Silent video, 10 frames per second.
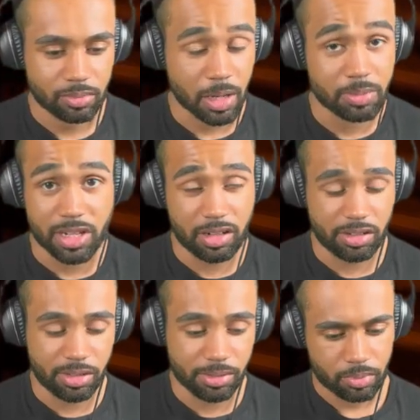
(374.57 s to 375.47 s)
I'm
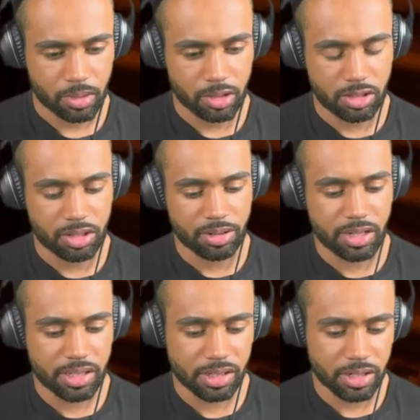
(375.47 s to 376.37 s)
telling you. Is there
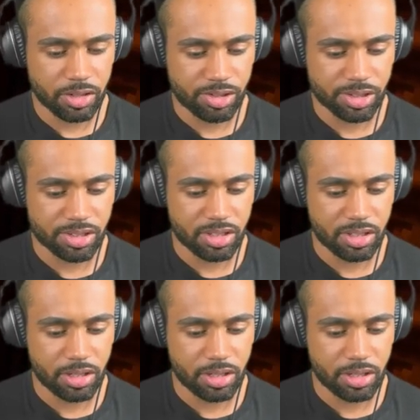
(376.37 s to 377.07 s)
anything interesting